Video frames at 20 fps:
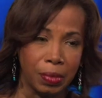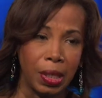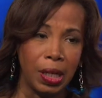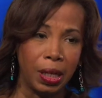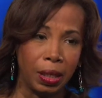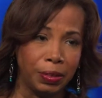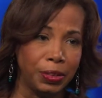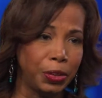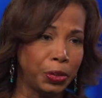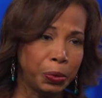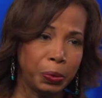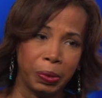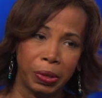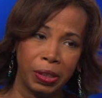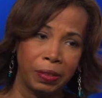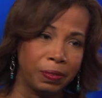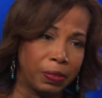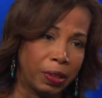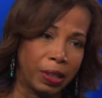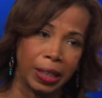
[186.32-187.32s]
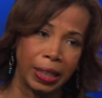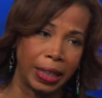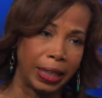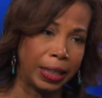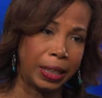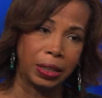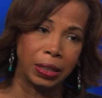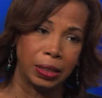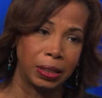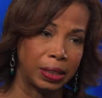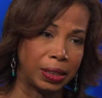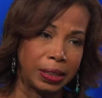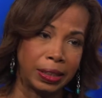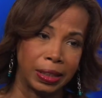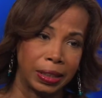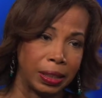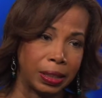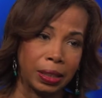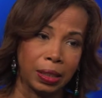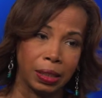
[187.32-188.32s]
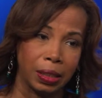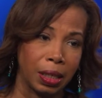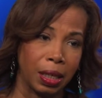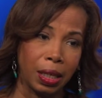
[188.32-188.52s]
I'll do whatever I can, Alicia.